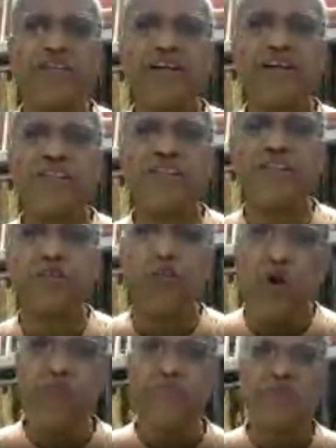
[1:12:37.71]
Shekhar ji's
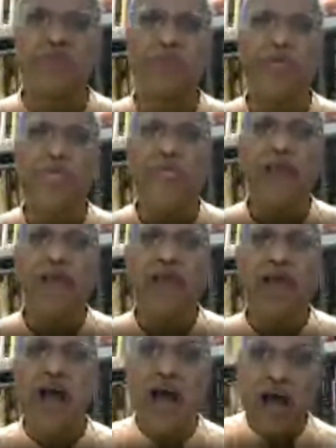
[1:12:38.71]
poems.
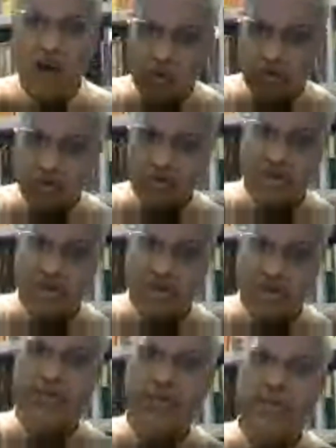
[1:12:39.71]
How
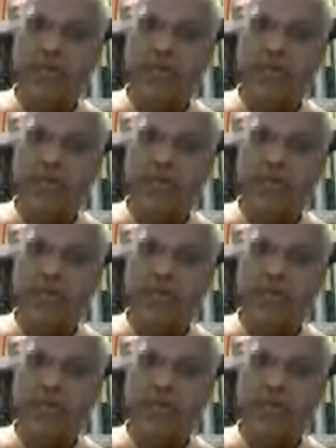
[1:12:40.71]
Kashmiri